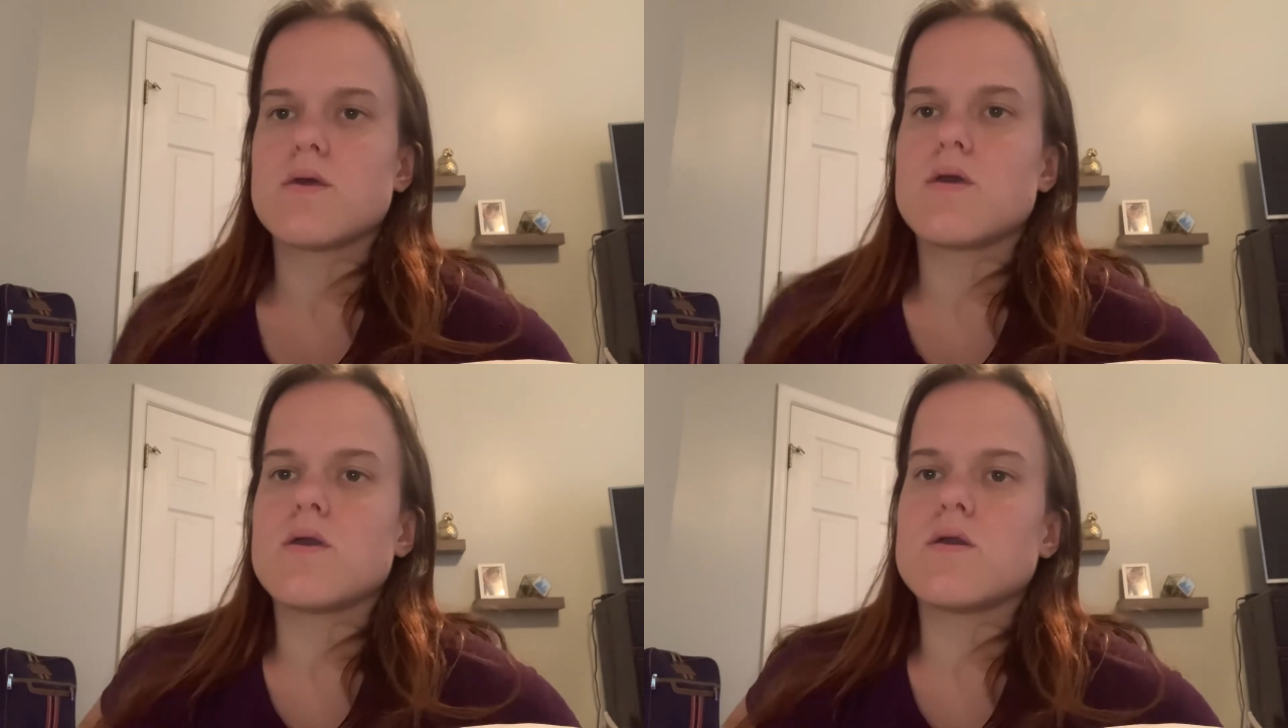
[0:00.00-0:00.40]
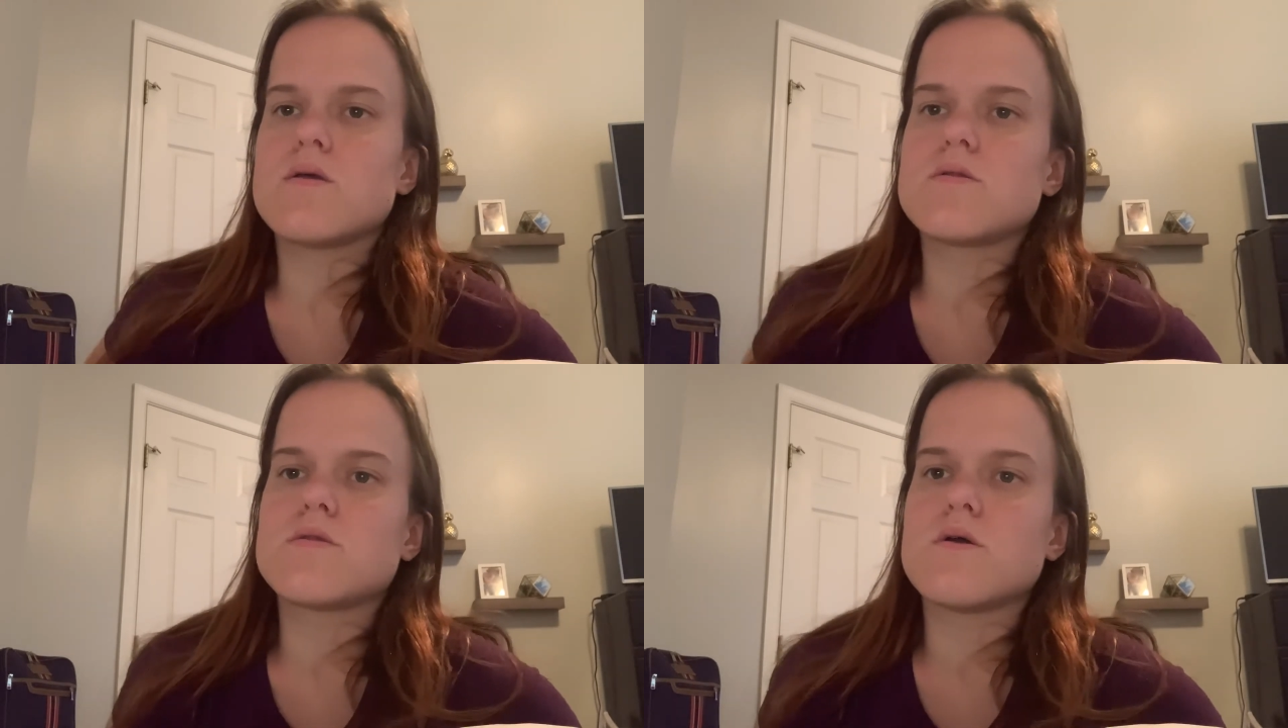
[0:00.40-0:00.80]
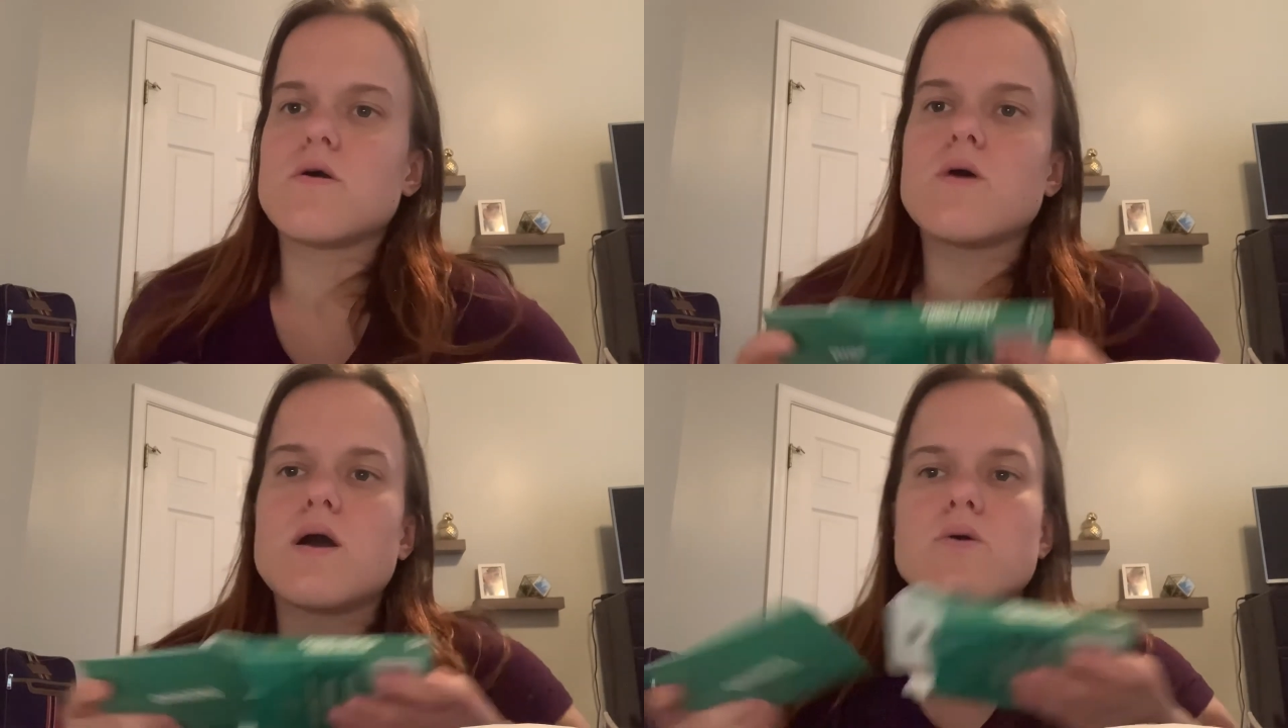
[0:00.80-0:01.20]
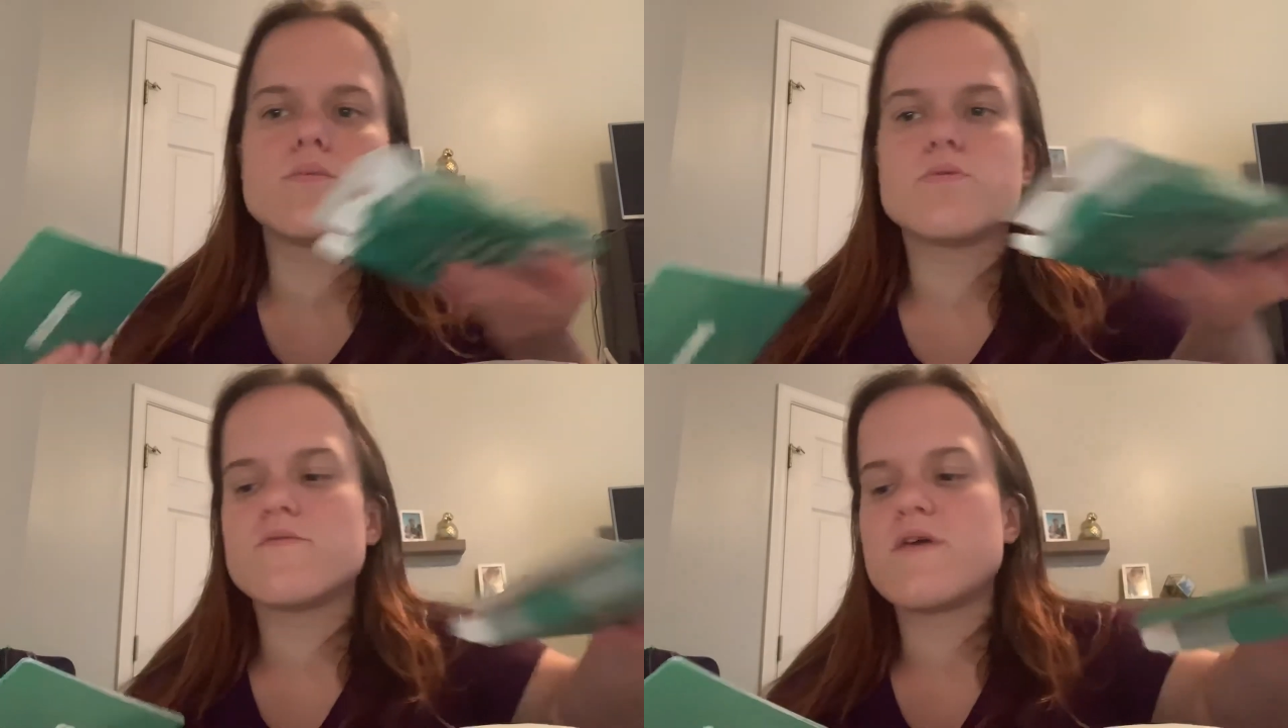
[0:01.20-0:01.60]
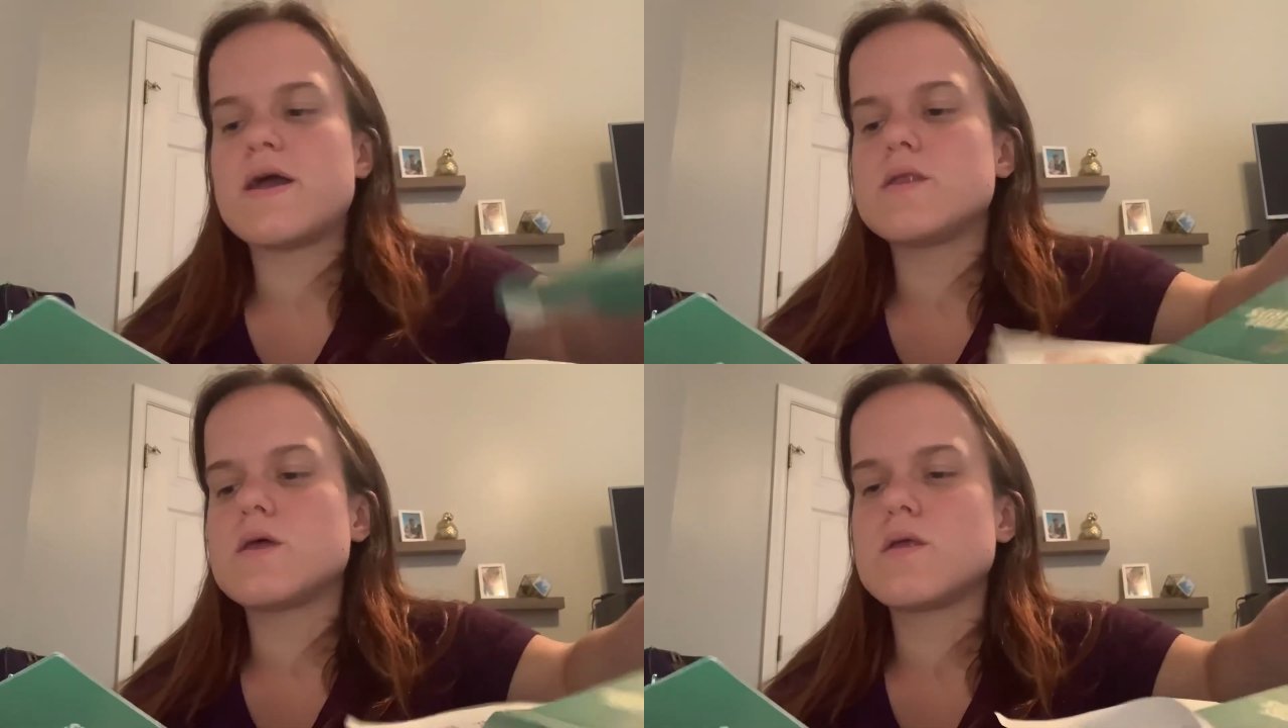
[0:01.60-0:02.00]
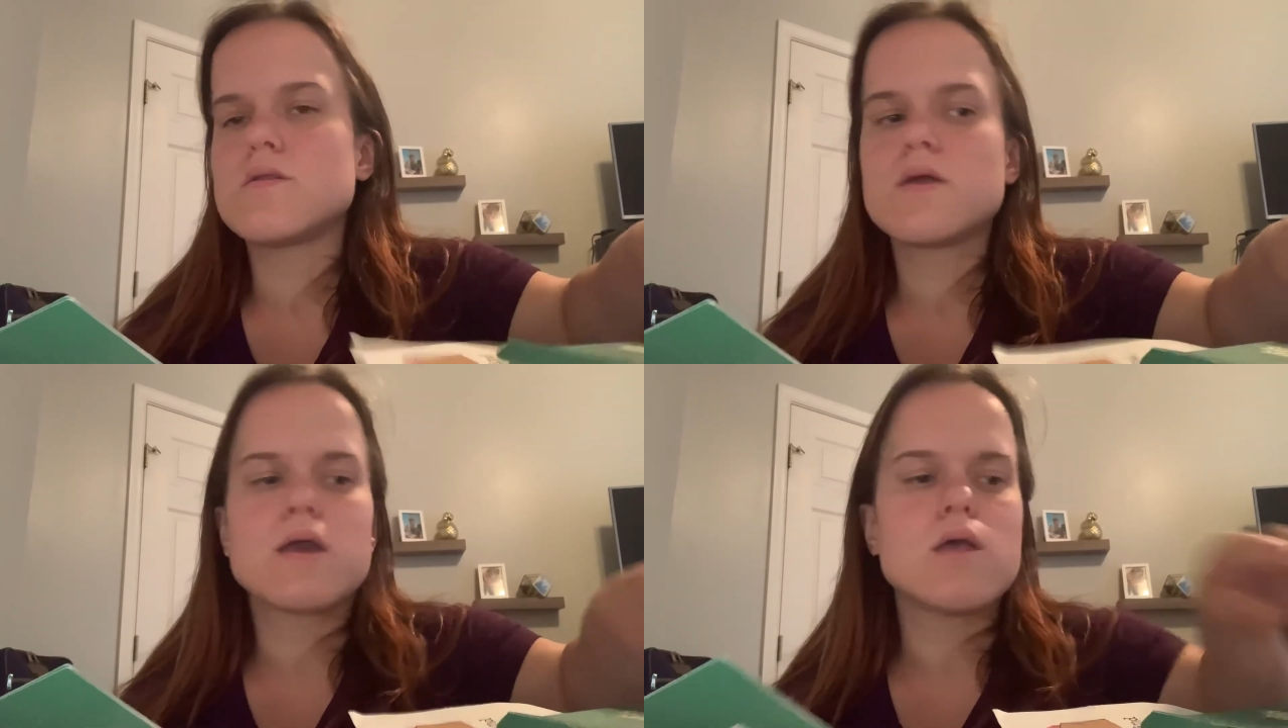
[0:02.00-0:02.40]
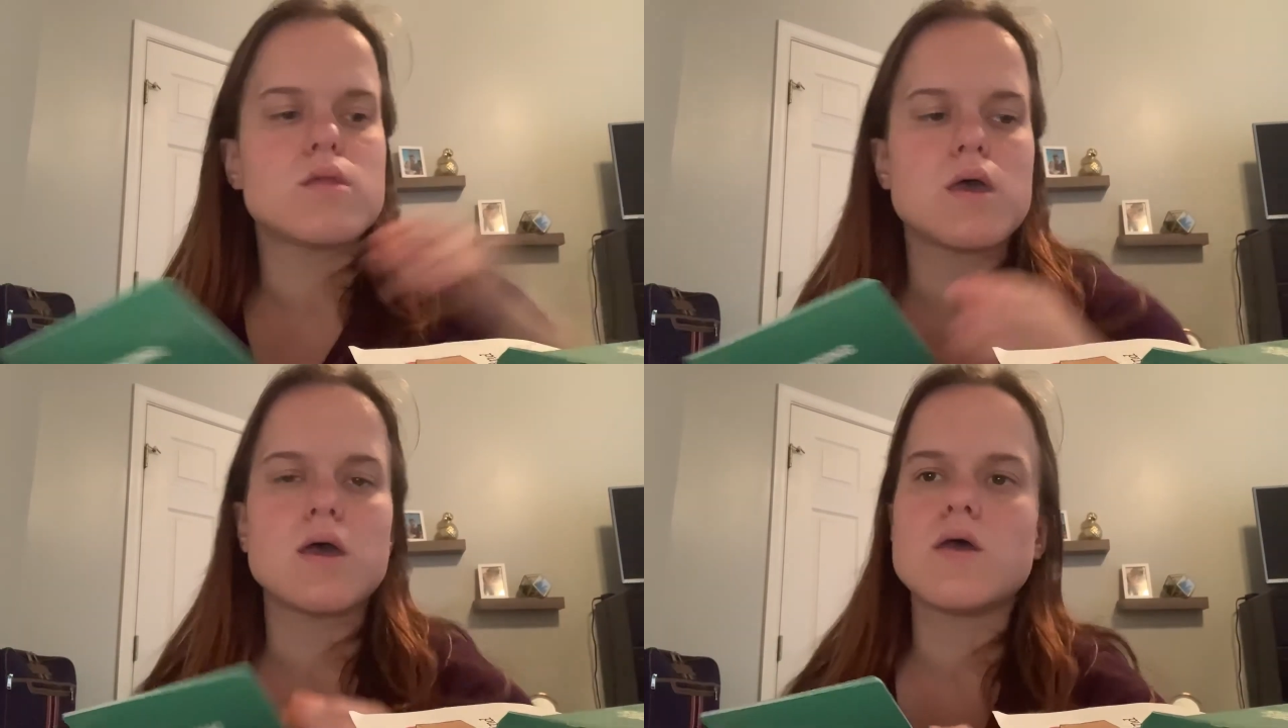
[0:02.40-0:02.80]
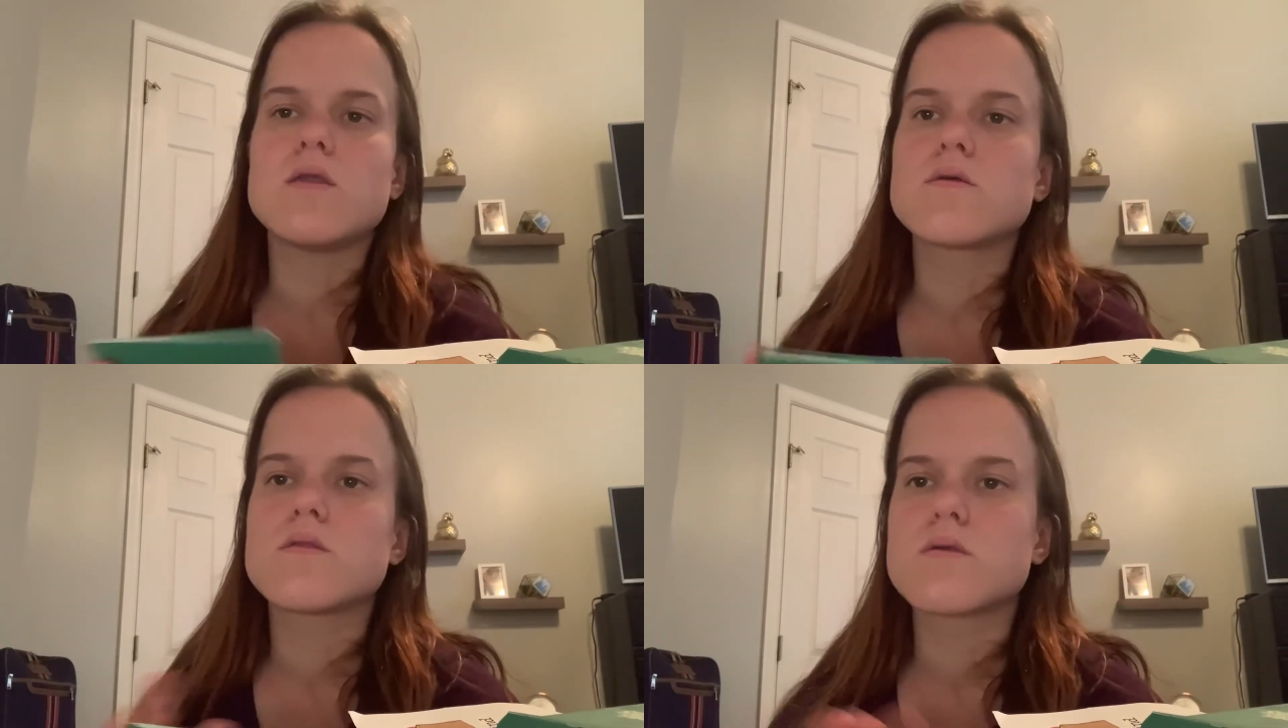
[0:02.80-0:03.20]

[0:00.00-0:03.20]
And so I would provide 10, like I said,